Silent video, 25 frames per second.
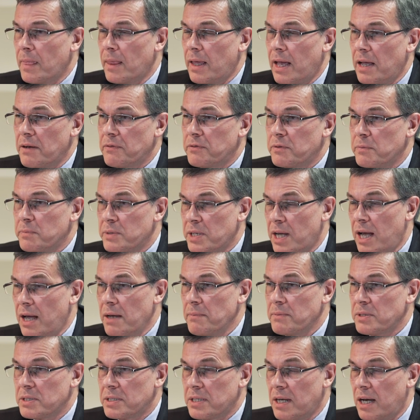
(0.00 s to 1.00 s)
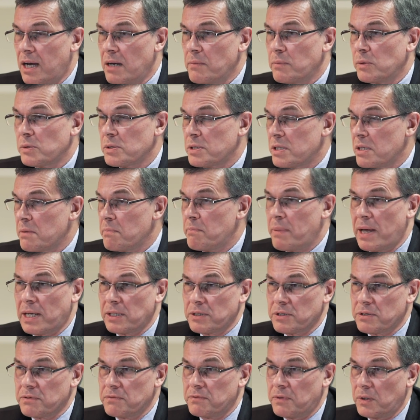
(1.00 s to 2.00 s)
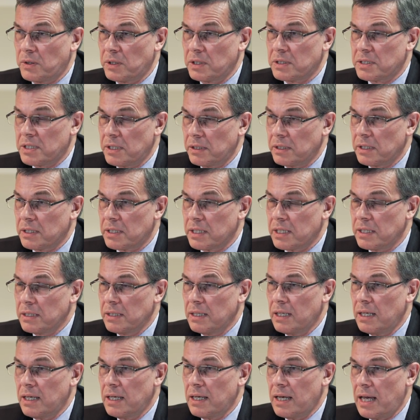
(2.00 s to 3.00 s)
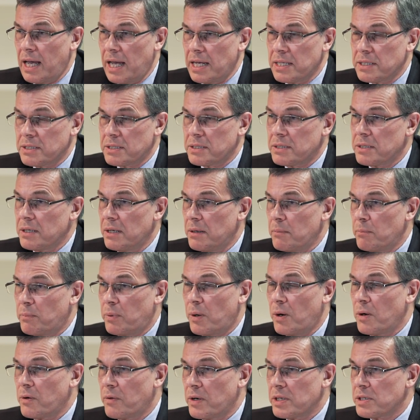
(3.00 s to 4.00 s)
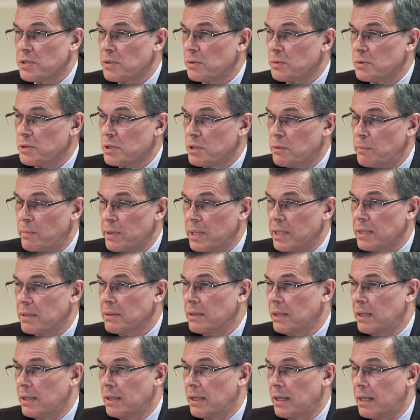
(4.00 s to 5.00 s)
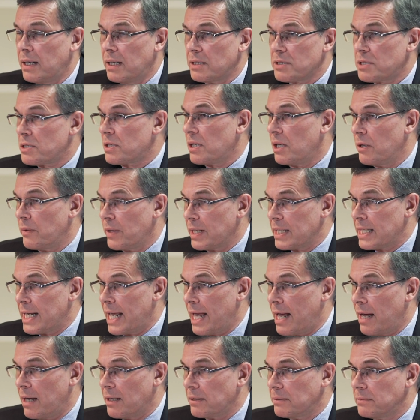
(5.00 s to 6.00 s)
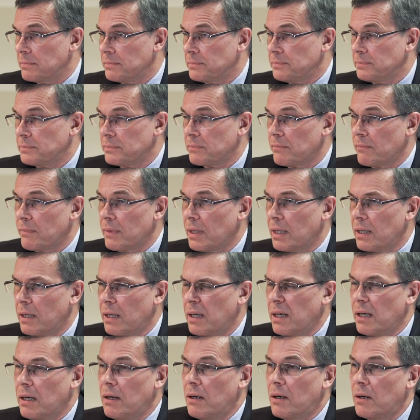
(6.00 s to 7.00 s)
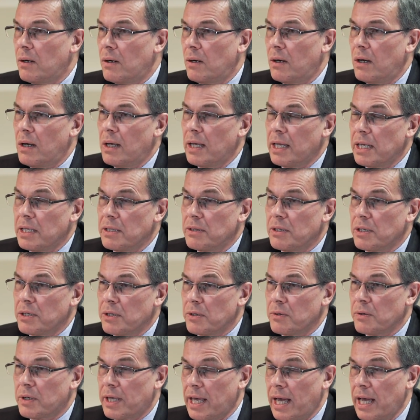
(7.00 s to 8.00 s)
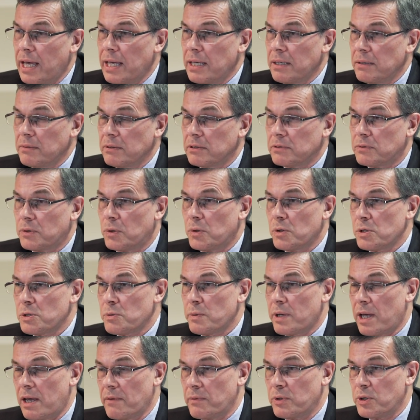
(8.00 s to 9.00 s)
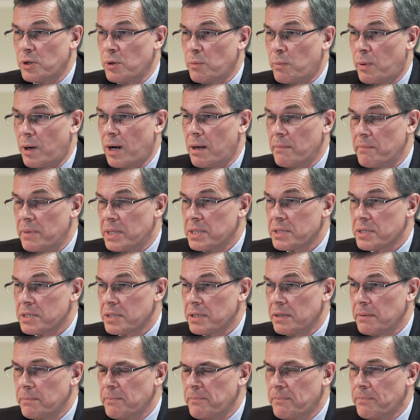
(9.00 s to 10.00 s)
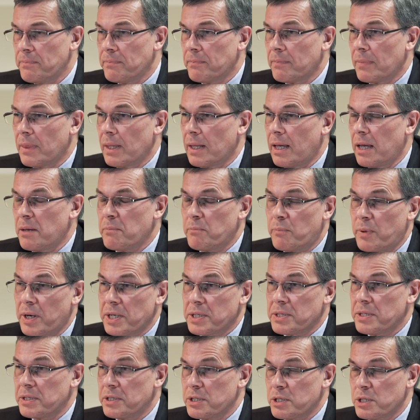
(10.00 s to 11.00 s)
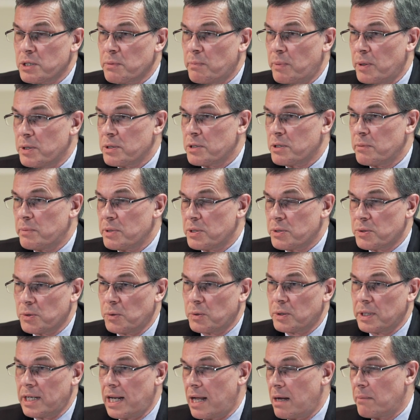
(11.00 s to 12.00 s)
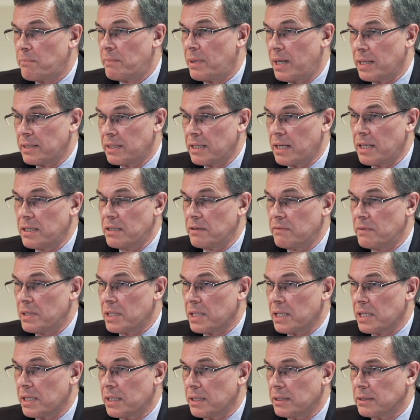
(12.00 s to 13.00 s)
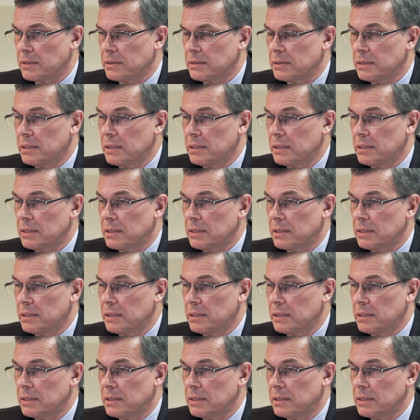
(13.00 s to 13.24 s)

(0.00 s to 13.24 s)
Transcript: and from time to time we'll see bouts of volatility as progress looks to be slowing down. In the UK, of course, we have a new Prime Minister, and Brexit is supposed to be sorted out by the end of the year.